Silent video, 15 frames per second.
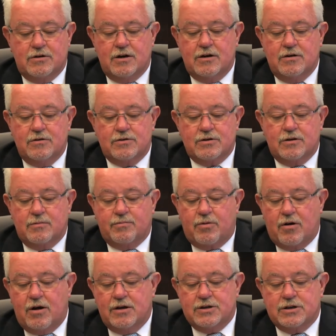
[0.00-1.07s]
notes, and a
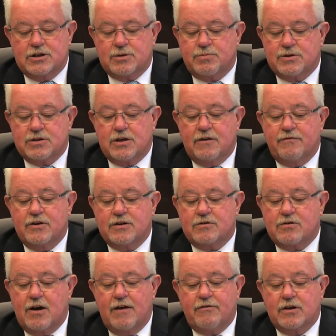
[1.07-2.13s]
project-specific
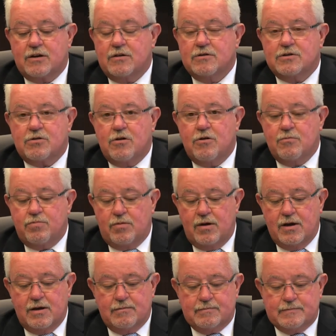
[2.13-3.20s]
traffic control
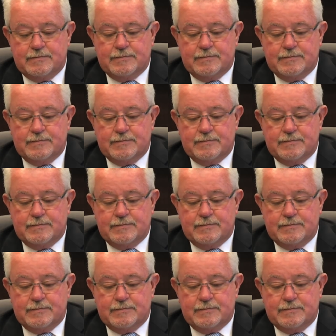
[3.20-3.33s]
plan.